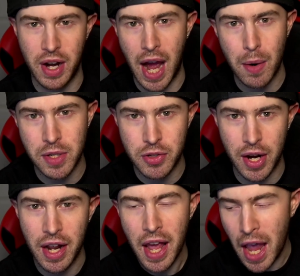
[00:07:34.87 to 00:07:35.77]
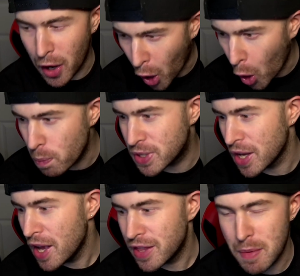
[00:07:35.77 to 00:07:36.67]
hour straight in hopes
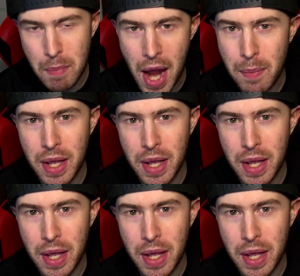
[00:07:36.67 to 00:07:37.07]
that maybe,